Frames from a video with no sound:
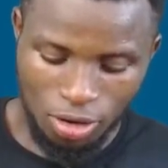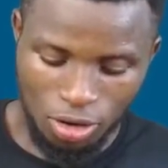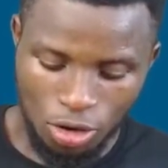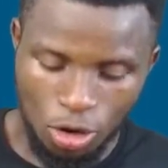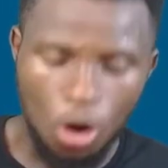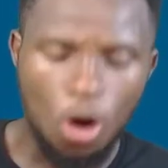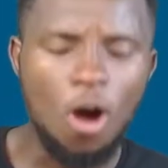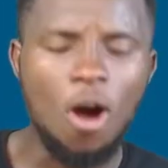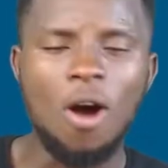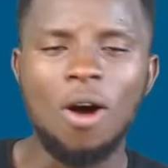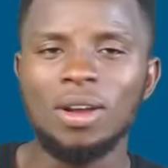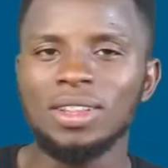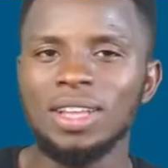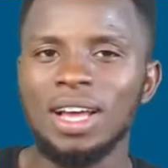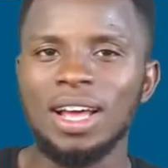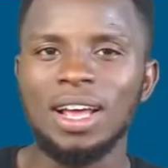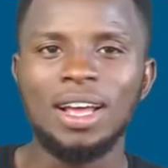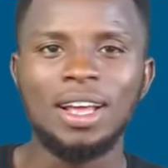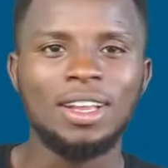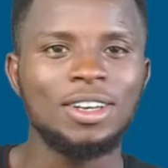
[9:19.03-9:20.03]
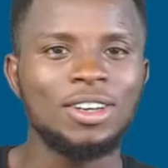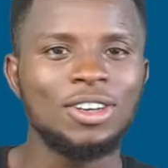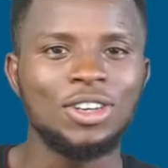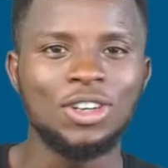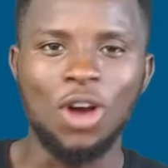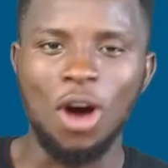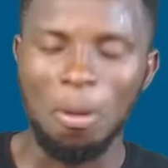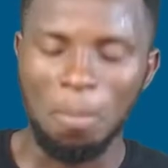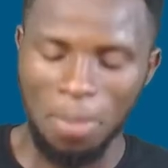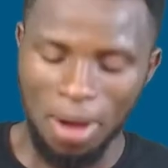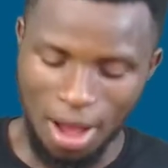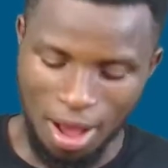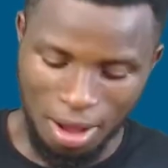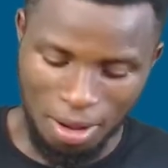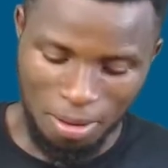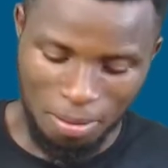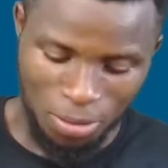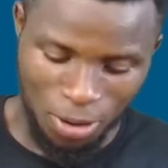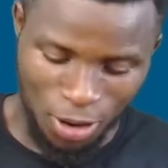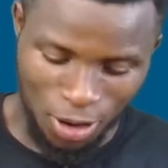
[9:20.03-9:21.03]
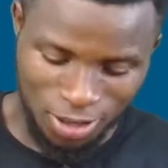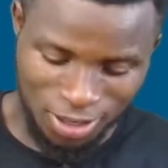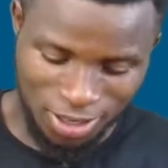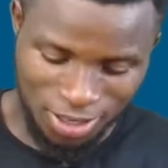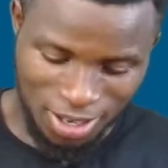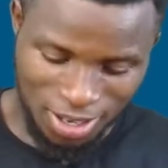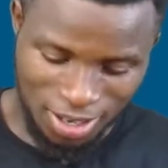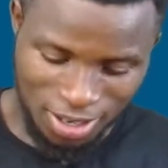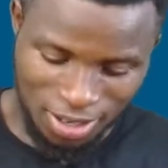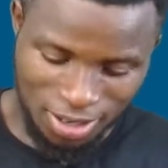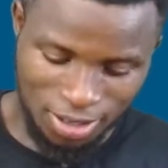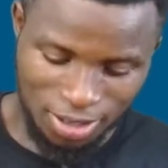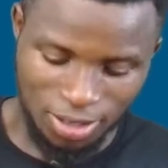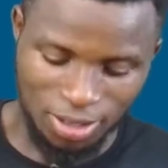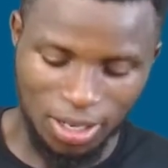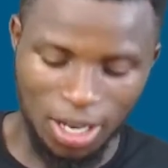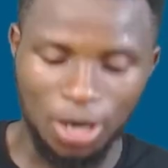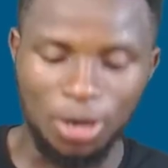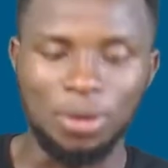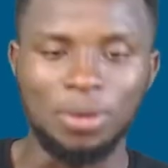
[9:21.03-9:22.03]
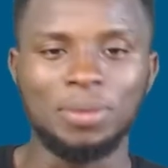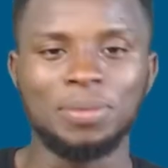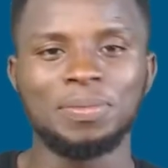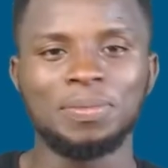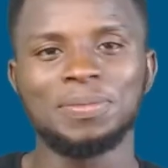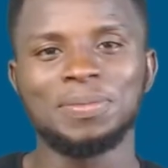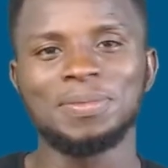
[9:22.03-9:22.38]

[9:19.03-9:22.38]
no other number but 0.